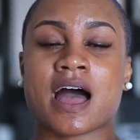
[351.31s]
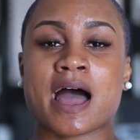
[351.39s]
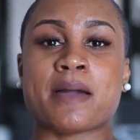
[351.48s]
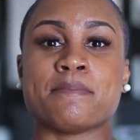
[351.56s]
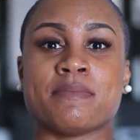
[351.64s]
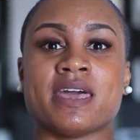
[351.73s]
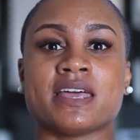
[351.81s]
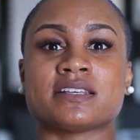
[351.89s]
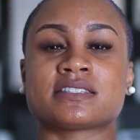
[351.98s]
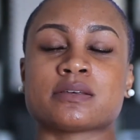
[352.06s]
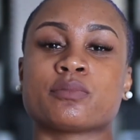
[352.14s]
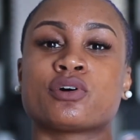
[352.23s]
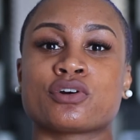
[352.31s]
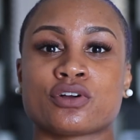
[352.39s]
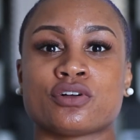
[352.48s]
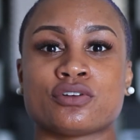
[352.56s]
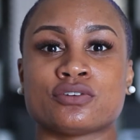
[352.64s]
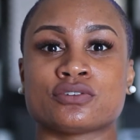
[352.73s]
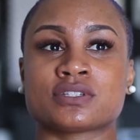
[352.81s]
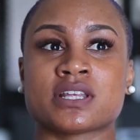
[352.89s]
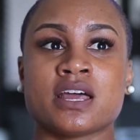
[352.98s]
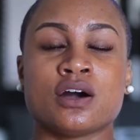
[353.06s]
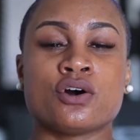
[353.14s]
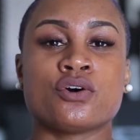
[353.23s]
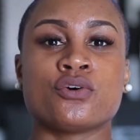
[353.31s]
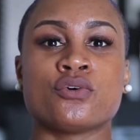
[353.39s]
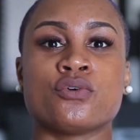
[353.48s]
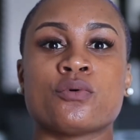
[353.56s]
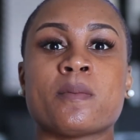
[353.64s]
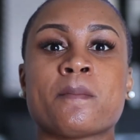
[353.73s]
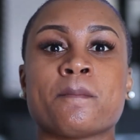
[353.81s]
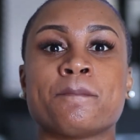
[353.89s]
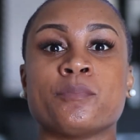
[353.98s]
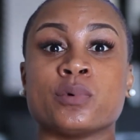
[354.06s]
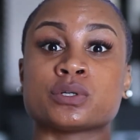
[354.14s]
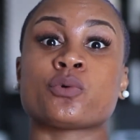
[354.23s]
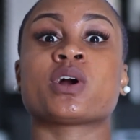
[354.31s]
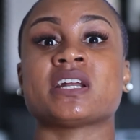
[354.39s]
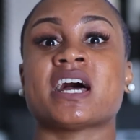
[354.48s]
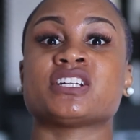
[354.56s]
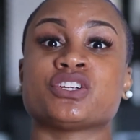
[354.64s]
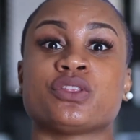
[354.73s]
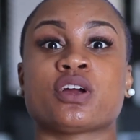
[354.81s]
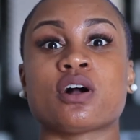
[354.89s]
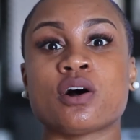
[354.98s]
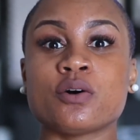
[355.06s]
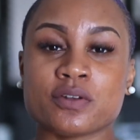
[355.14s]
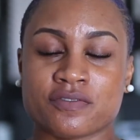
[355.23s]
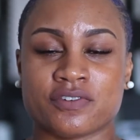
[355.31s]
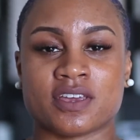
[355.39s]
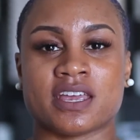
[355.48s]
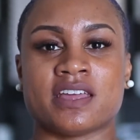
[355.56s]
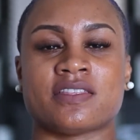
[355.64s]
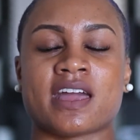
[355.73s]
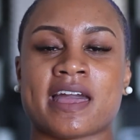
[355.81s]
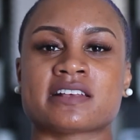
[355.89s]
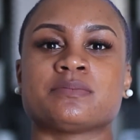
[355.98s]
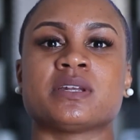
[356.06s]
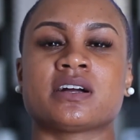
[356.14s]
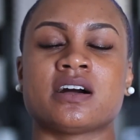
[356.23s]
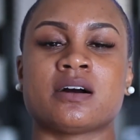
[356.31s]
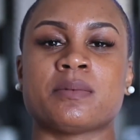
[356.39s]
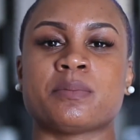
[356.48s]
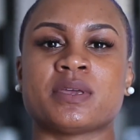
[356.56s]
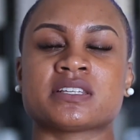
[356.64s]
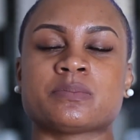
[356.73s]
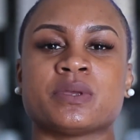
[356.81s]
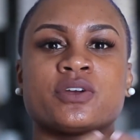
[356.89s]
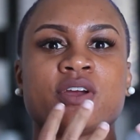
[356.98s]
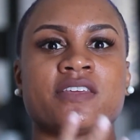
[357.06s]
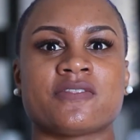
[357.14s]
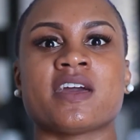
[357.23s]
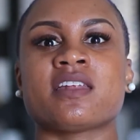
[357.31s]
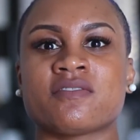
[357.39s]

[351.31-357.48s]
I met some girls who were organizing their own event, and they asked me to come and be a speaker at that